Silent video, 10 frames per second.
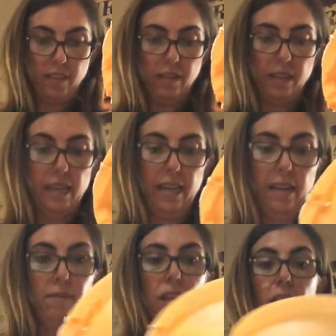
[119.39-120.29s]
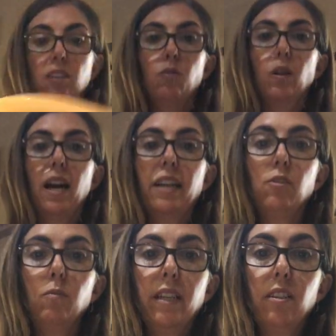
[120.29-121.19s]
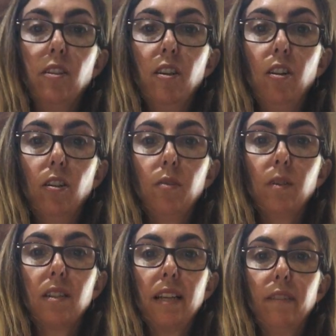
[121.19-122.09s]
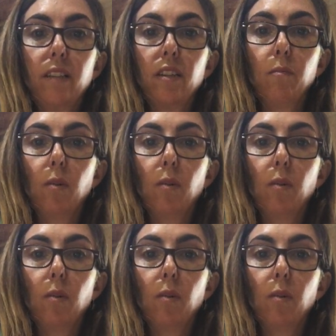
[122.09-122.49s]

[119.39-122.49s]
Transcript: Okay, so what I normally do, look at what's left in the